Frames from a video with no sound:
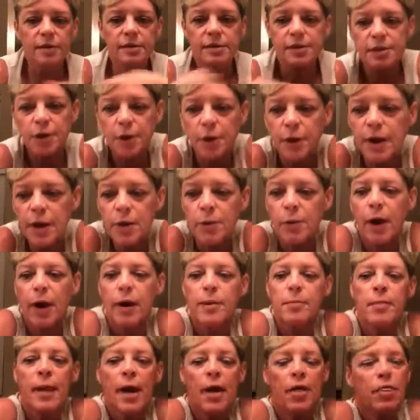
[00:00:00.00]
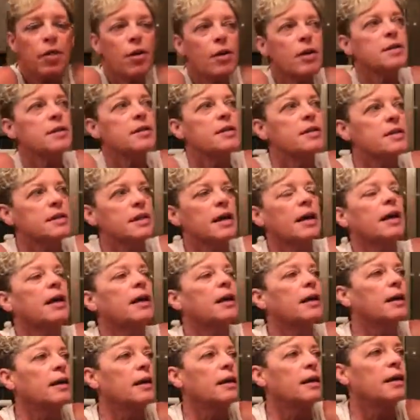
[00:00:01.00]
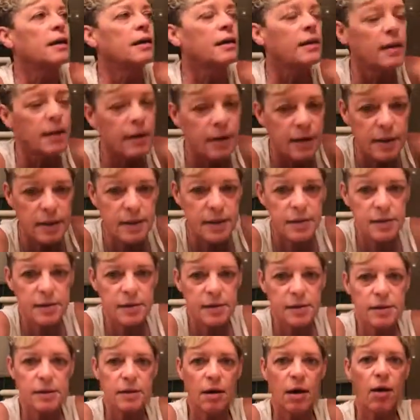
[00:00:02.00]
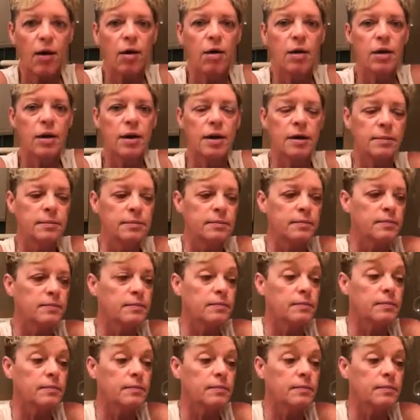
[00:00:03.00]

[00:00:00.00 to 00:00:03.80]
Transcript: So anyway, my thought today is on